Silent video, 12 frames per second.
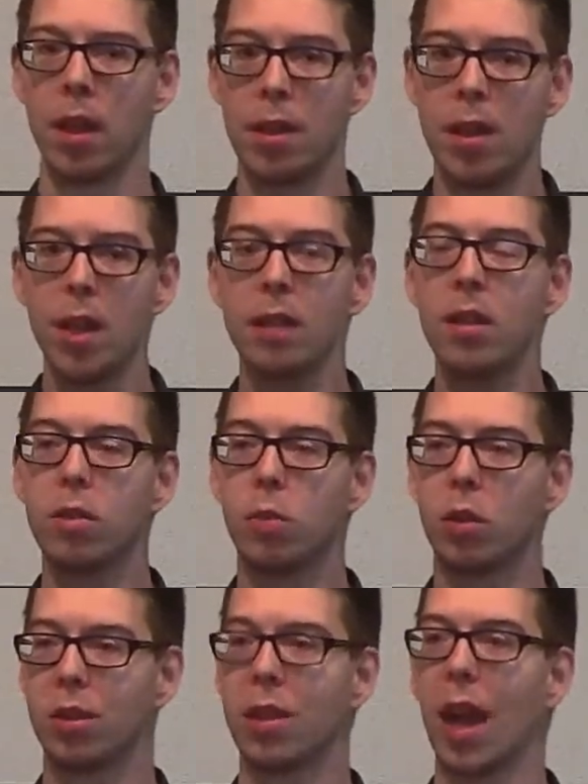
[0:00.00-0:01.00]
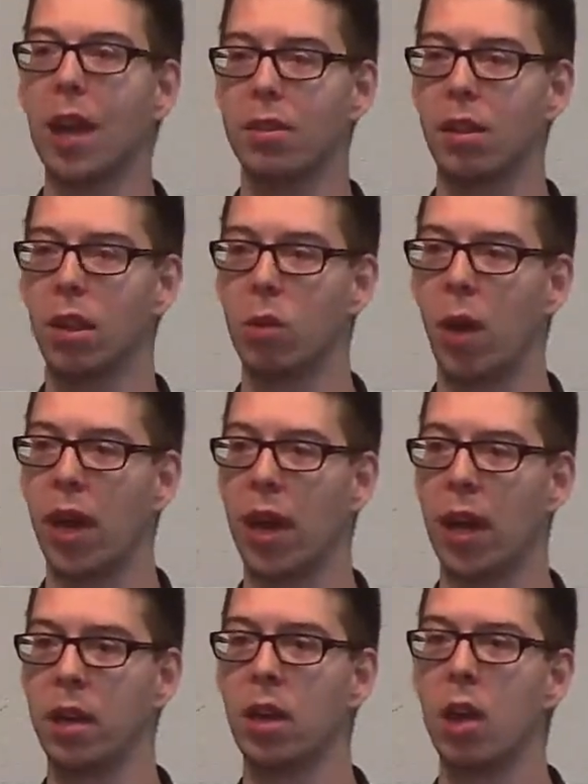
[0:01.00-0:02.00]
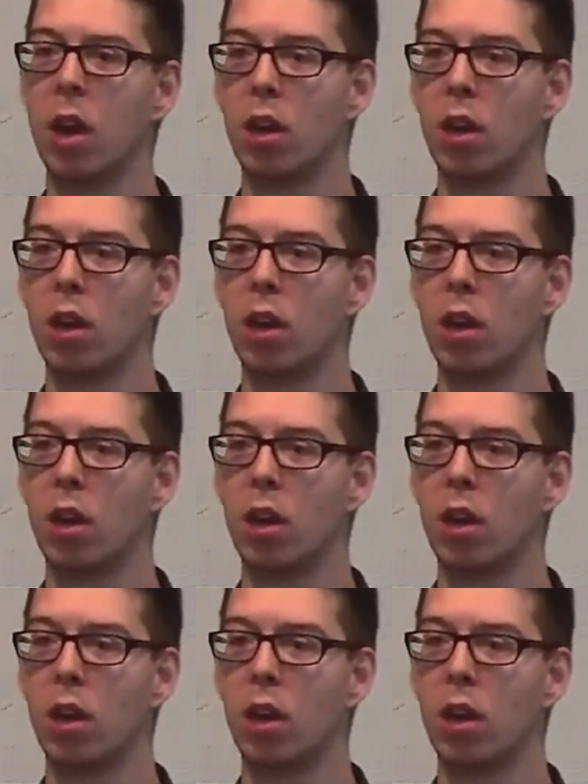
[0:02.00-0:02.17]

This is precisely when